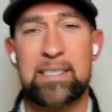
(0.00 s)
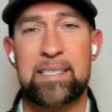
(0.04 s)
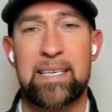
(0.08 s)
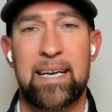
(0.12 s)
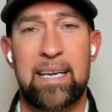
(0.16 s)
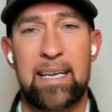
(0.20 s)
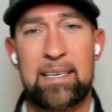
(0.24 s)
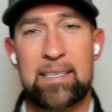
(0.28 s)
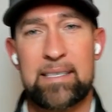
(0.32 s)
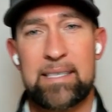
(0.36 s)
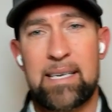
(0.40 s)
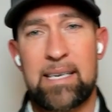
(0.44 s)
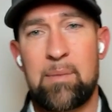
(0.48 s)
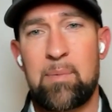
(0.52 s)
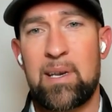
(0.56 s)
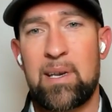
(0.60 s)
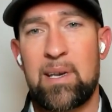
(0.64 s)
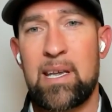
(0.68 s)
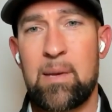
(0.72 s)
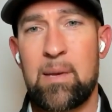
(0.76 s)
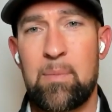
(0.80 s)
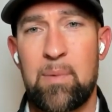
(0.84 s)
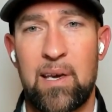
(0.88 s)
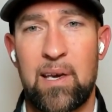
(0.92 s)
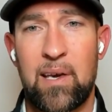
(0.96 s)
dig into
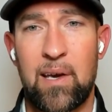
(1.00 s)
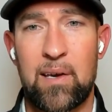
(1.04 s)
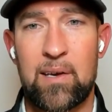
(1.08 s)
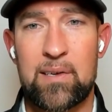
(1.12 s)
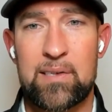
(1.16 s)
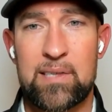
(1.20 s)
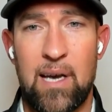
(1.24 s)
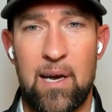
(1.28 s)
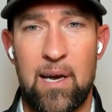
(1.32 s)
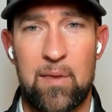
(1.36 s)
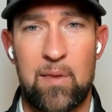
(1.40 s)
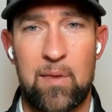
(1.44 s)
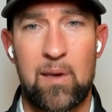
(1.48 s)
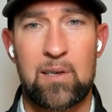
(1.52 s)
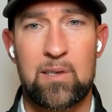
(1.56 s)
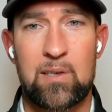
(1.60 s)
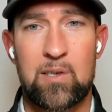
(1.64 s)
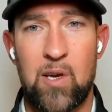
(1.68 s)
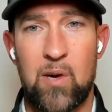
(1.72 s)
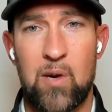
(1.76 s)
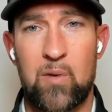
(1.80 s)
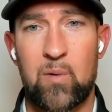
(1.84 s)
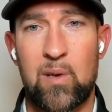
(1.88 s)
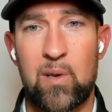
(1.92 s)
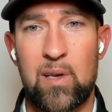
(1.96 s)
CBD because I think
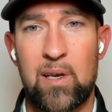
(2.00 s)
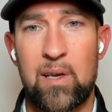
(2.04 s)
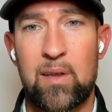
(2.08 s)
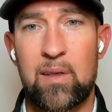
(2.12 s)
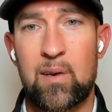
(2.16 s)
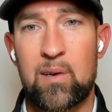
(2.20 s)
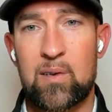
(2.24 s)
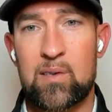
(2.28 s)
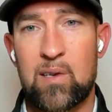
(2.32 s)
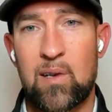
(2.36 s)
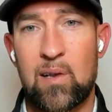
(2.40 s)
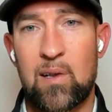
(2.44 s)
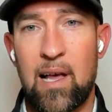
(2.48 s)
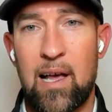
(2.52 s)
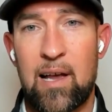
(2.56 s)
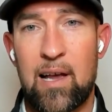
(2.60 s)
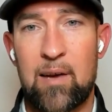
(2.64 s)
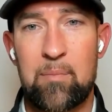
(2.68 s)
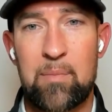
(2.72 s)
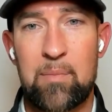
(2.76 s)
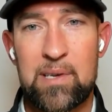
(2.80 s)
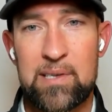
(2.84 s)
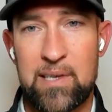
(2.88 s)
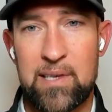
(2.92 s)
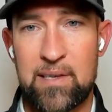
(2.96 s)
generally there's a lot
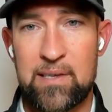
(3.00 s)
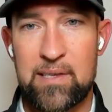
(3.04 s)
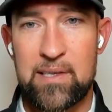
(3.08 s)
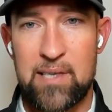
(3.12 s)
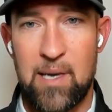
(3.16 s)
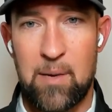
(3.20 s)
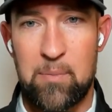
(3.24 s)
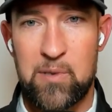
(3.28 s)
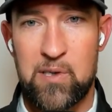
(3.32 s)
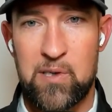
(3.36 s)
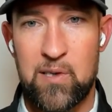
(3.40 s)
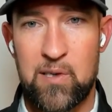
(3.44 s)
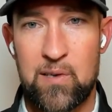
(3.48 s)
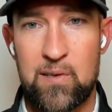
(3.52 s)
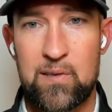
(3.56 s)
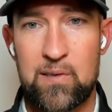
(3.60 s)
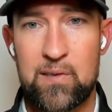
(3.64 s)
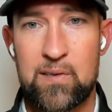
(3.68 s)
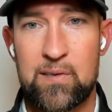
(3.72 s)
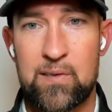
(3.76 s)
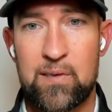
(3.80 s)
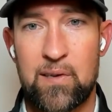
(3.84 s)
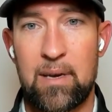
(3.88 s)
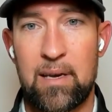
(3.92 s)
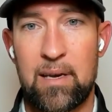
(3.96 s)
of
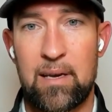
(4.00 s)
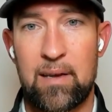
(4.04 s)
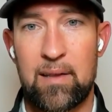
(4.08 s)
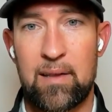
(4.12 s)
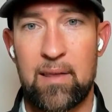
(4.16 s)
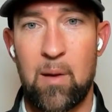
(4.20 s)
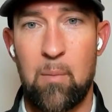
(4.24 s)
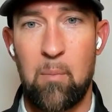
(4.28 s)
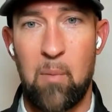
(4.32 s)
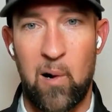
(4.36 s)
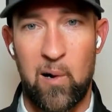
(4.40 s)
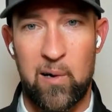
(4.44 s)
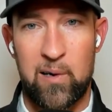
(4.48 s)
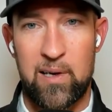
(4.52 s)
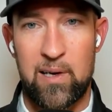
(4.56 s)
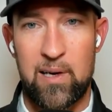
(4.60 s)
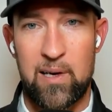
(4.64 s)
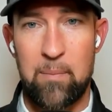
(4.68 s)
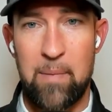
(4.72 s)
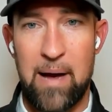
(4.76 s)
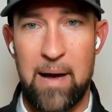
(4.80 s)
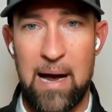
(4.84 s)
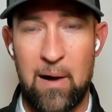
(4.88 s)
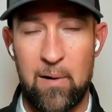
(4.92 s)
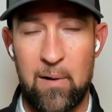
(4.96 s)
misconceptions in the market
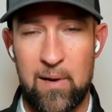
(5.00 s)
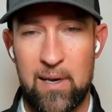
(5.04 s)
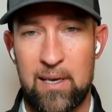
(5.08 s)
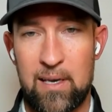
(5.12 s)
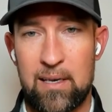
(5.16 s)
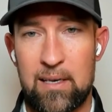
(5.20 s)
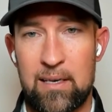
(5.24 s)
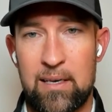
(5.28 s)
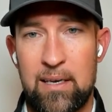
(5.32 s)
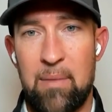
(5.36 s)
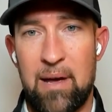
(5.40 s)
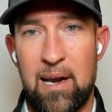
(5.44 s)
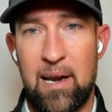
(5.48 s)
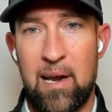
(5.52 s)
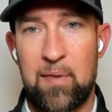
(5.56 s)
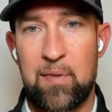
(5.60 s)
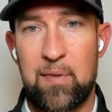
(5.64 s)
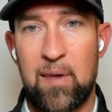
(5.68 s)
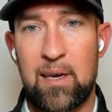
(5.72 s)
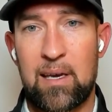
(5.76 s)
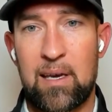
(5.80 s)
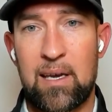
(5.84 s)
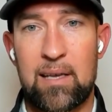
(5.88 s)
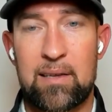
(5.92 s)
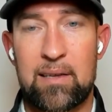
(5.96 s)
about it. And I
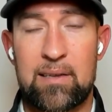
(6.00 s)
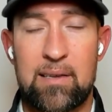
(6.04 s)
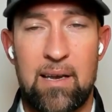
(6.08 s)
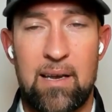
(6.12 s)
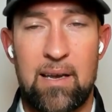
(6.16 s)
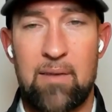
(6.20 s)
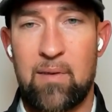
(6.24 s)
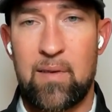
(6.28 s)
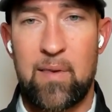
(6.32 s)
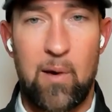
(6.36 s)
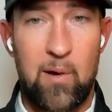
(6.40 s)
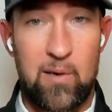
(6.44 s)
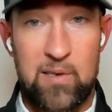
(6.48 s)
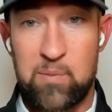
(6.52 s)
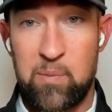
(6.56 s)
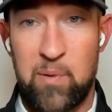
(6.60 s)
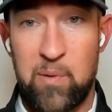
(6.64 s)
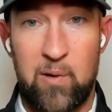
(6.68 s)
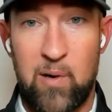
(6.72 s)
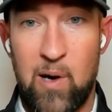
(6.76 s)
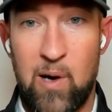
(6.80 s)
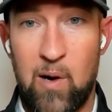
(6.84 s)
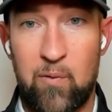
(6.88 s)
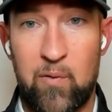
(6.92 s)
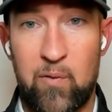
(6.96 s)
think even though it's been
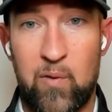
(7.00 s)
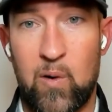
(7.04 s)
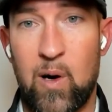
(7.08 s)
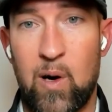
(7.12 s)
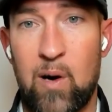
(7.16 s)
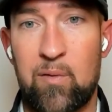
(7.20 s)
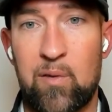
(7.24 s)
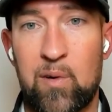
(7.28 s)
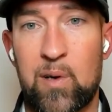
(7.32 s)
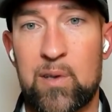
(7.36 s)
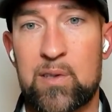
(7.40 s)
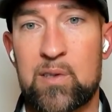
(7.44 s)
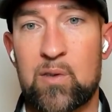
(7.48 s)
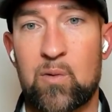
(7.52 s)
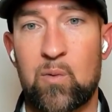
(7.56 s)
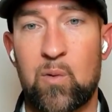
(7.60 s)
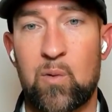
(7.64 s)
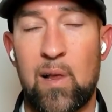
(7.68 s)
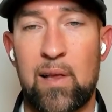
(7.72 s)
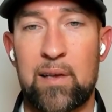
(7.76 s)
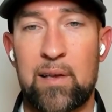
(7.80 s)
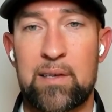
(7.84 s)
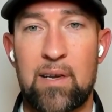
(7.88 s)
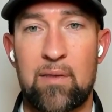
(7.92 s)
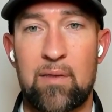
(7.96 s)
around forever, it's a
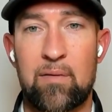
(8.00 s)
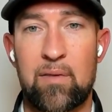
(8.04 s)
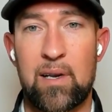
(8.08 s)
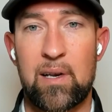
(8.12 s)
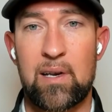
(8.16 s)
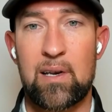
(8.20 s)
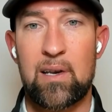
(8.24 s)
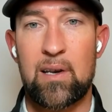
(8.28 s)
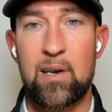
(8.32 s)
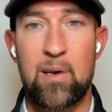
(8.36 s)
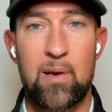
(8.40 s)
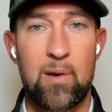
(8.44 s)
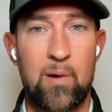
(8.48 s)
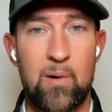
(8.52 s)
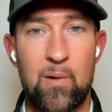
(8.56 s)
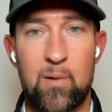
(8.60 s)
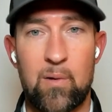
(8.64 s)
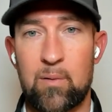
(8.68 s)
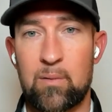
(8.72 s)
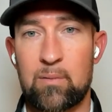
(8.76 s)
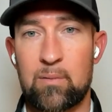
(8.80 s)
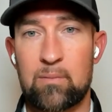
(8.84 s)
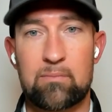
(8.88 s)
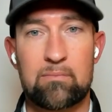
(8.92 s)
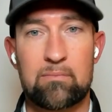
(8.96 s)
relatively
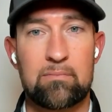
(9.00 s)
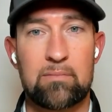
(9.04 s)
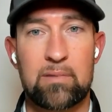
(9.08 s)
new,